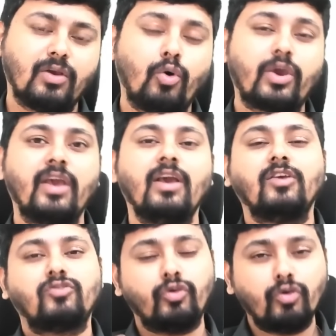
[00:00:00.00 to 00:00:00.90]
Okay,
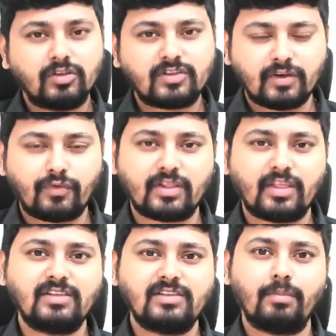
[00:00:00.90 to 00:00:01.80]
so you'll sit for the
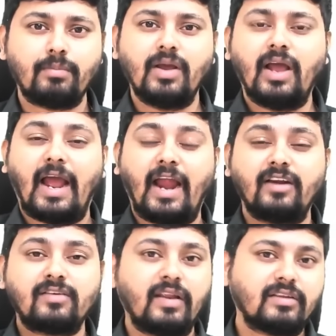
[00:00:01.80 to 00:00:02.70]
exam
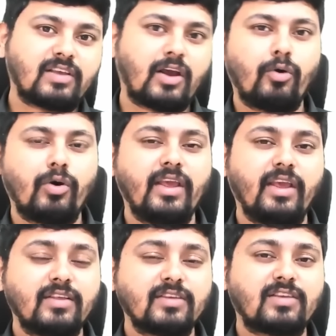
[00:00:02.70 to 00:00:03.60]
and
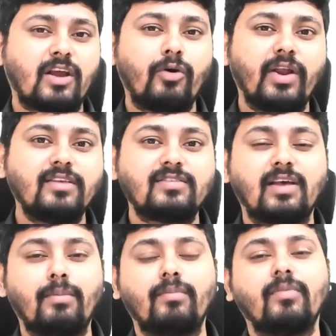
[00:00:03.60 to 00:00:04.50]
in the surroundings
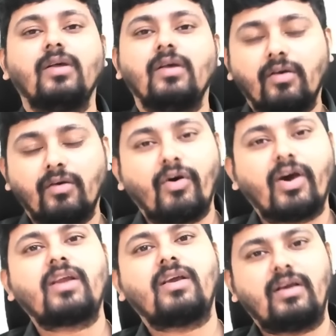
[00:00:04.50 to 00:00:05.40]
some work